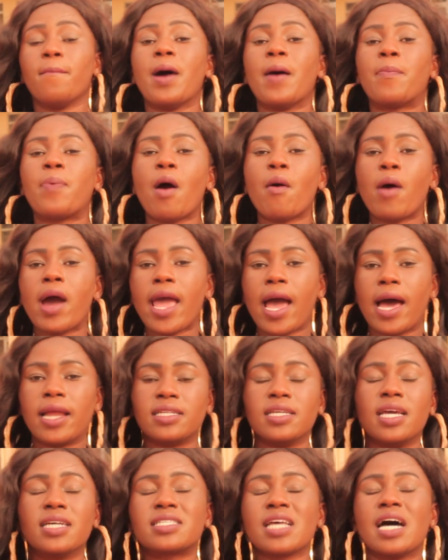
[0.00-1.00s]
Papa, why
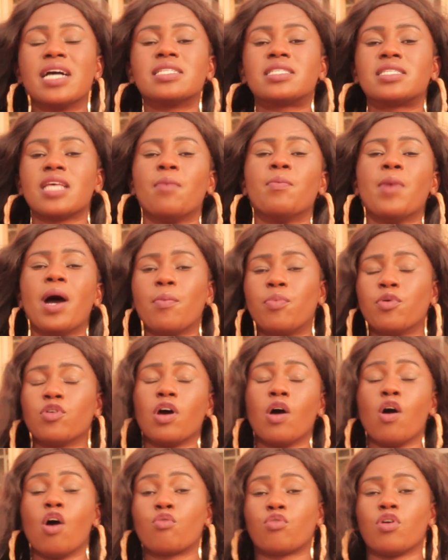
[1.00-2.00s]
idea, son, say, my good
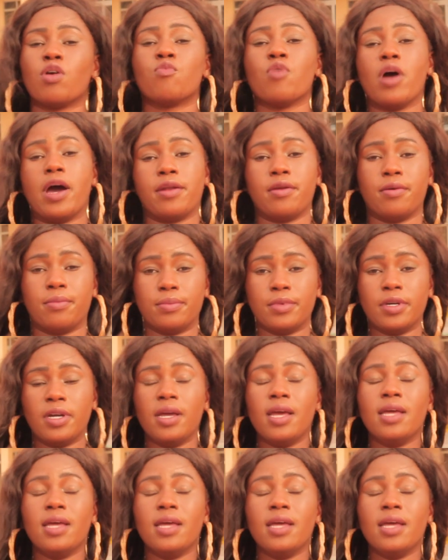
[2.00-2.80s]
old chrome one.